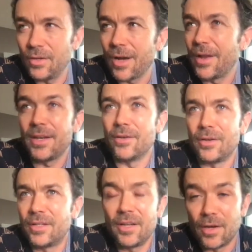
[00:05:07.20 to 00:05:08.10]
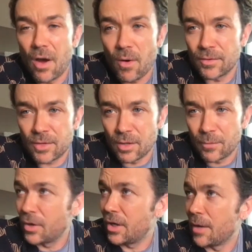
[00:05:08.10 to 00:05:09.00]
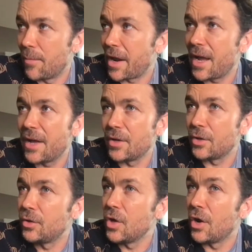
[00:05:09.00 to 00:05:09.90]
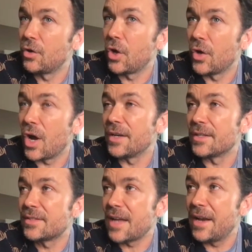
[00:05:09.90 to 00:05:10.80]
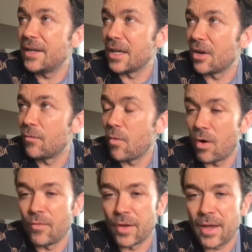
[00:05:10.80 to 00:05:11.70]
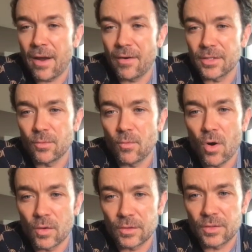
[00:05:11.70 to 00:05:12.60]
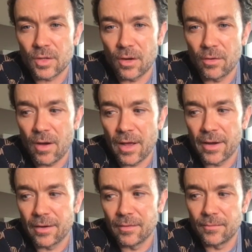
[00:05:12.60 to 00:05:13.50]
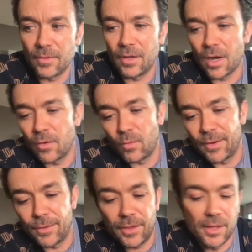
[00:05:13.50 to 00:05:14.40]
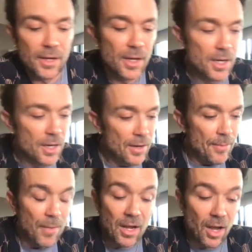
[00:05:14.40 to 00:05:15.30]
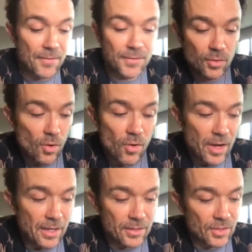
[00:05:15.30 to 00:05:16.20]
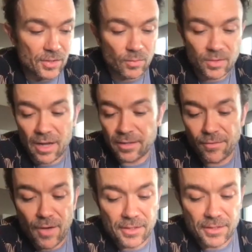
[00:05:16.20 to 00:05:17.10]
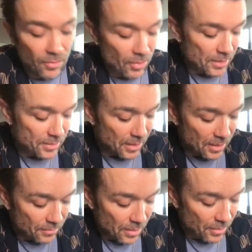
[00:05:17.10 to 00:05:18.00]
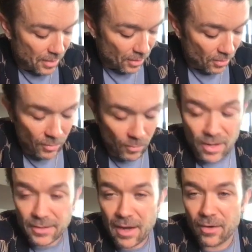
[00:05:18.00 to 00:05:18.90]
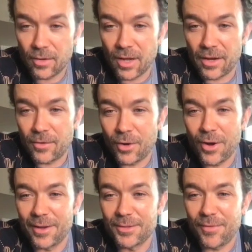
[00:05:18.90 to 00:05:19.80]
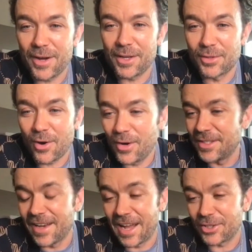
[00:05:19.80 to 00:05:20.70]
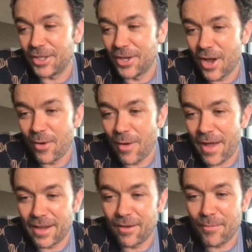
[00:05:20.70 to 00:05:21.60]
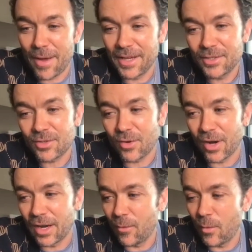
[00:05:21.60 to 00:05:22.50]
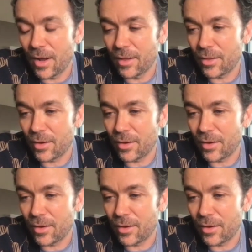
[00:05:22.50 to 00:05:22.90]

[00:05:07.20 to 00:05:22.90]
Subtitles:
didn't know I was going to book it, but I had a good understanding of what the character was. So, and with my life story, it just was like divine synchronicity, and thank God it worked out. Like it was funny because Corey didn't actually know any of my history with